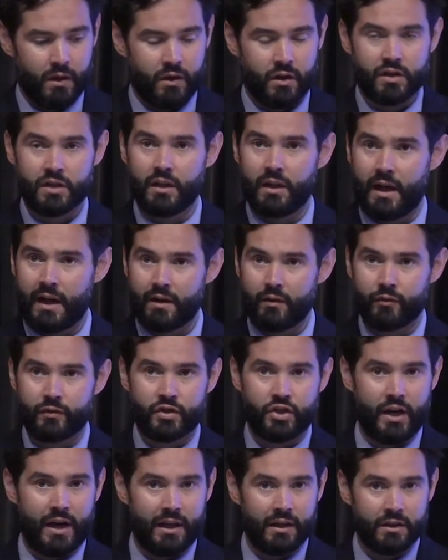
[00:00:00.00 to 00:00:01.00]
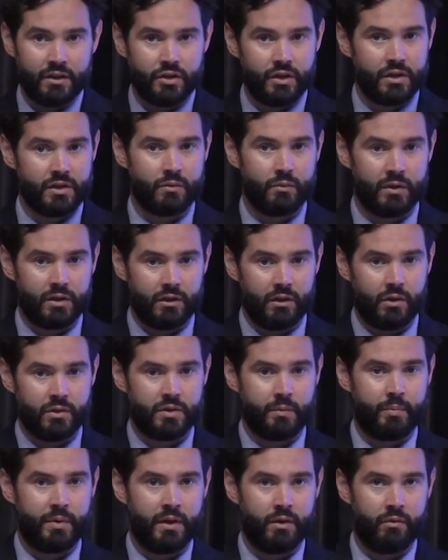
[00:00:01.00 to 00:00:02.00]
There's a lot of challenges with
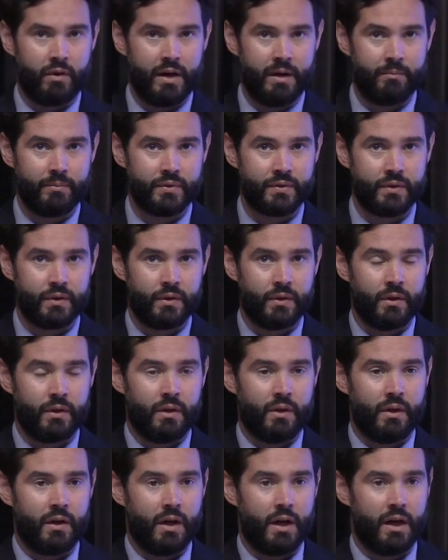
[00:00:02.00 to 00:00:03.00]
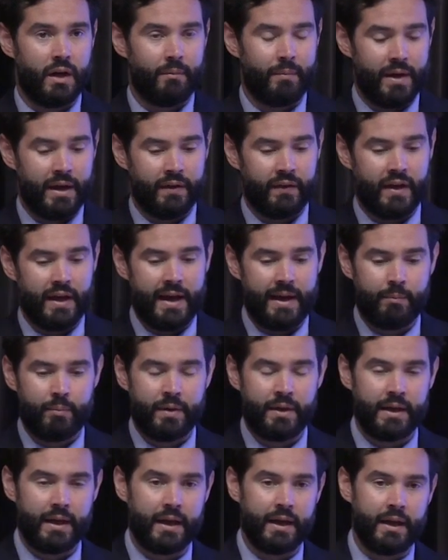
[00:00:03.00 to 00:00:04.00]
clozapine REMS, um, and the
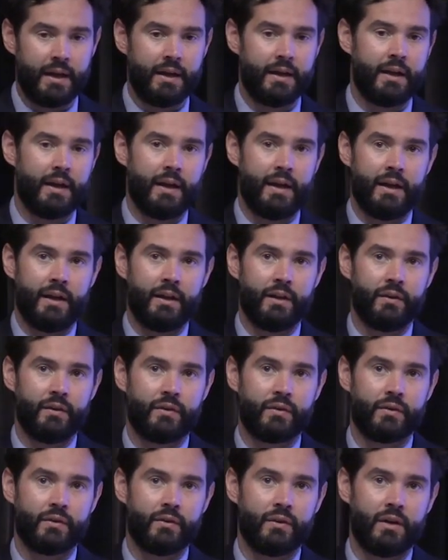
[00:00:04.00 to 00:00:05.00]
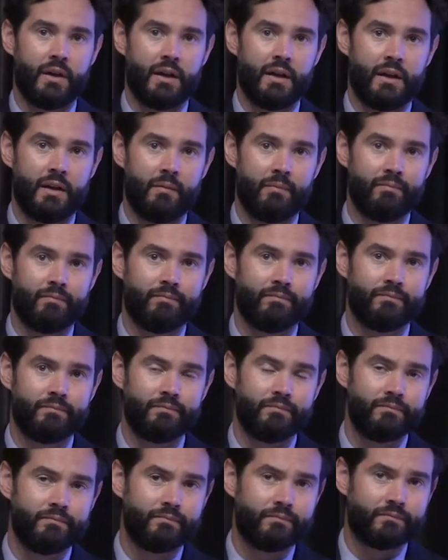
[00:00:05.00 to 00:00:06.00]
APA and um,
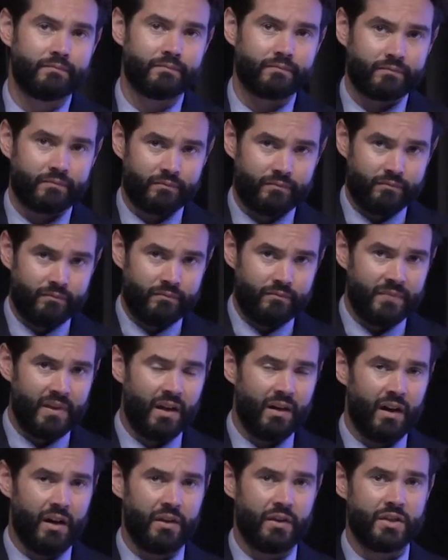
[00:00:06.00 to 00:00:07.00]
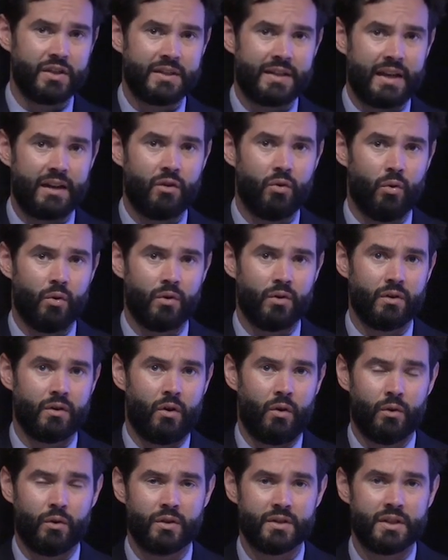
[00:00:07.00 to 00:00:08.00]
other
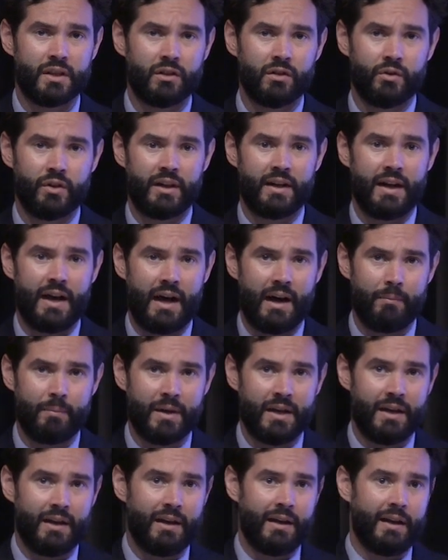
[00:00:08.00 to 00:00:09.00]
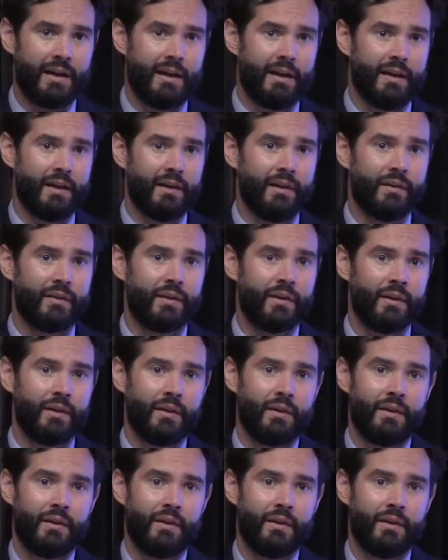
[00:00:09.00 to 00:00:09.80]
stakeholders, including NAMI and